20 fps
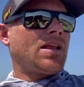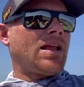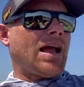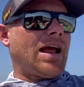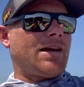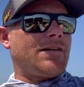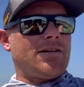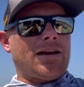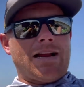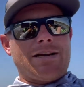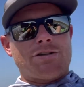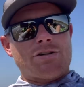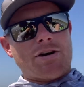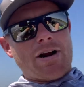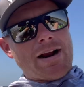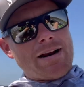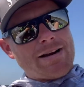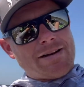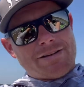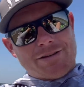I
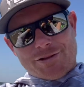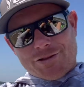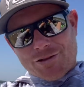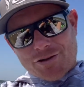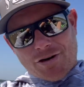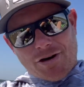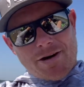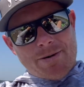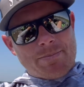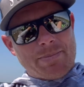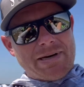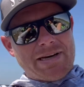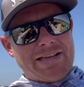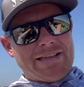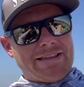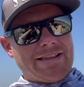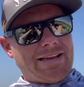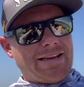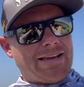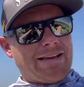try not to drop
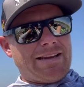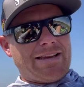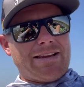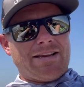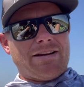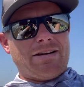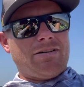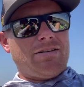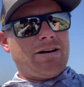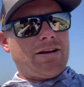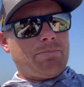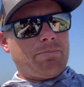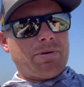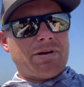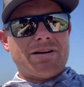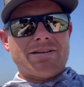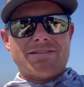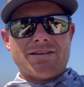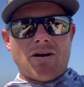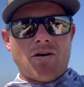anything, you know, like,
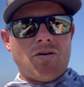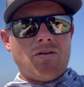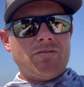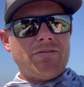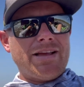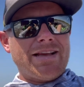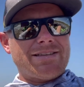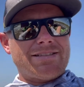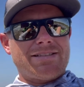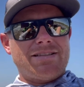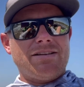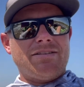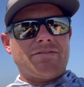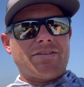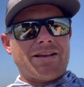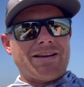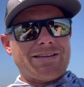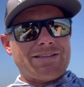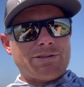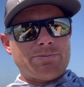because all that stuff
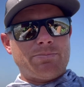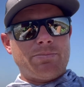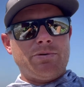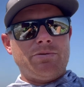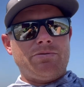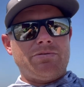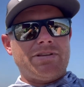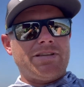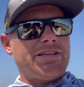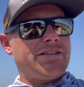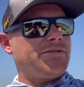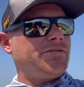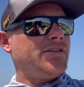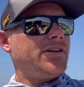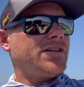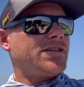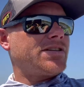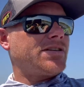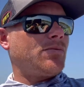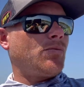can spook these
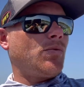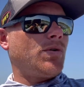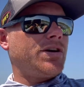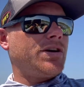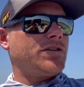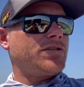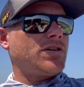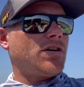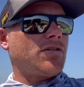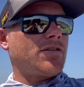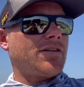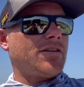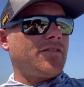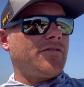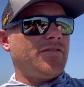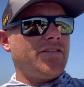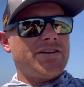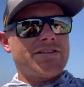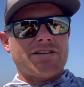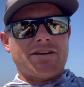fish. And when you're talking a
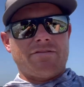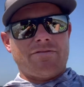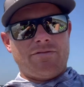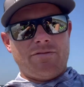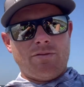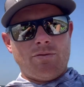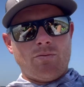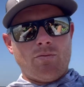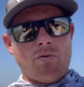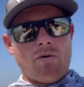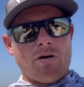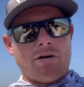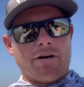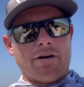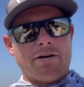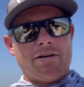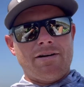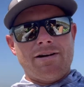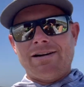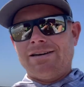fish in a foot of
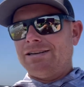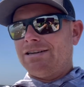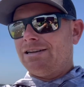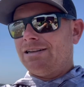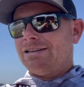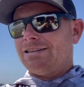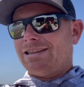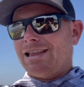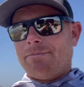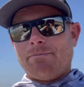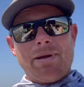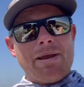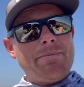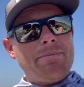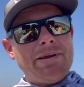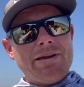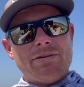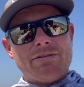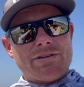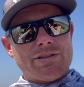water that may
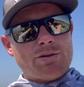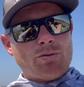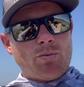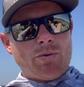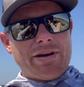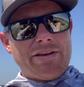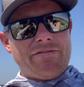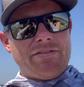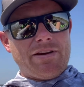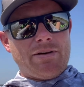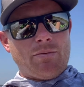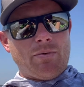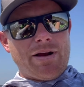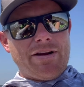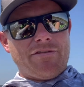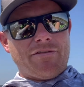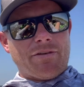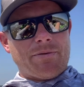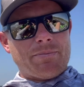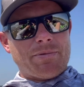be only 20 feet
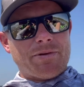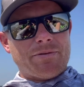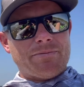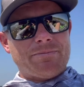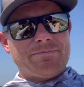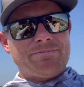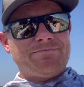away from you,